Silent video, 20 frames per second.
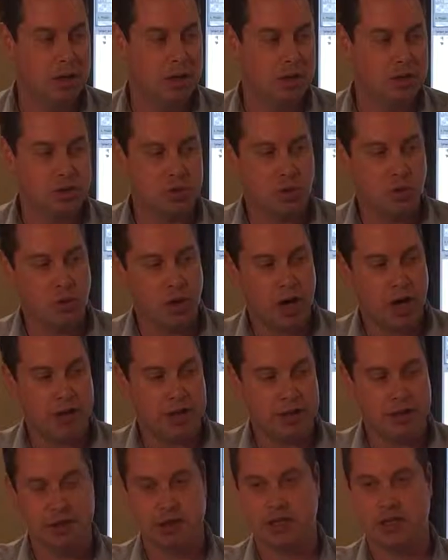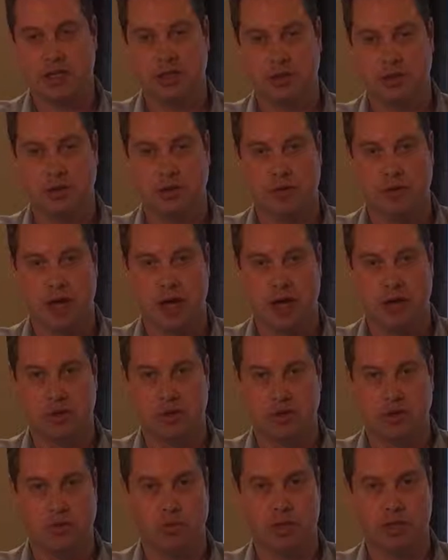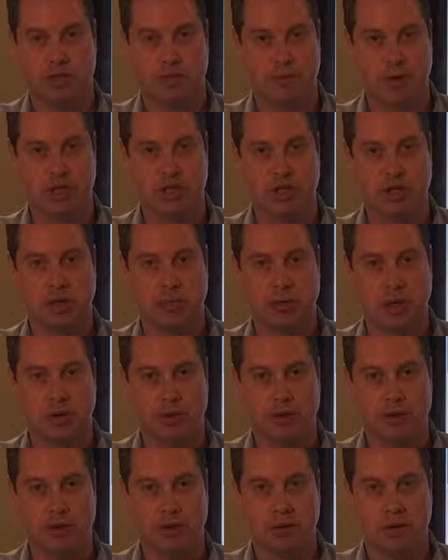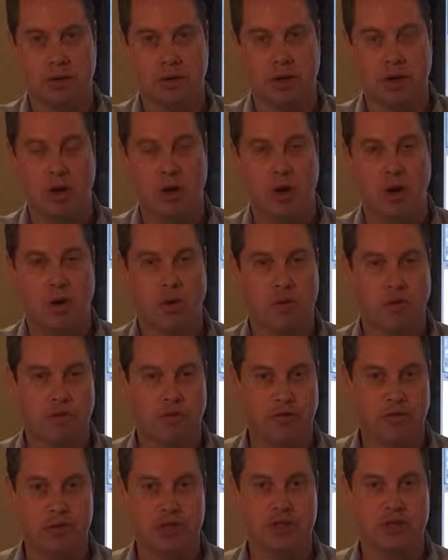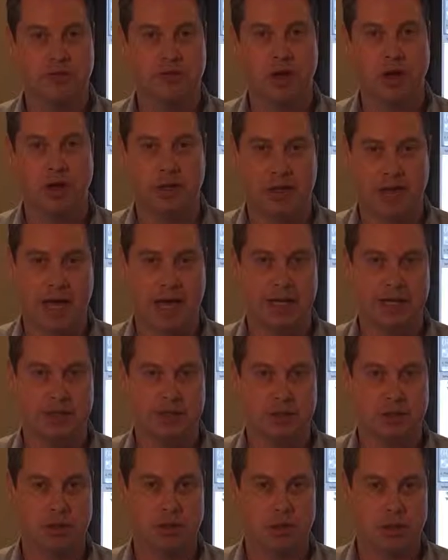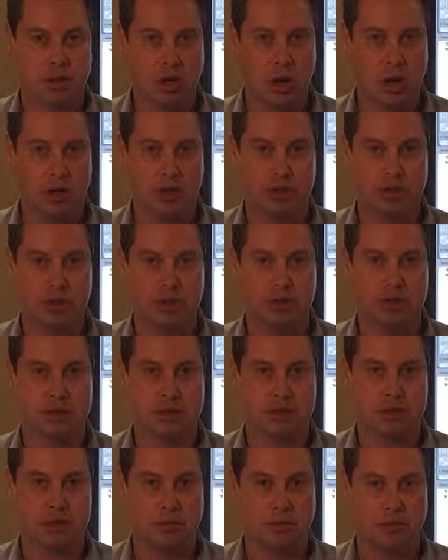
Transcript: So why the Insight 2000? What's special about it? Well, first of all, it has Cognex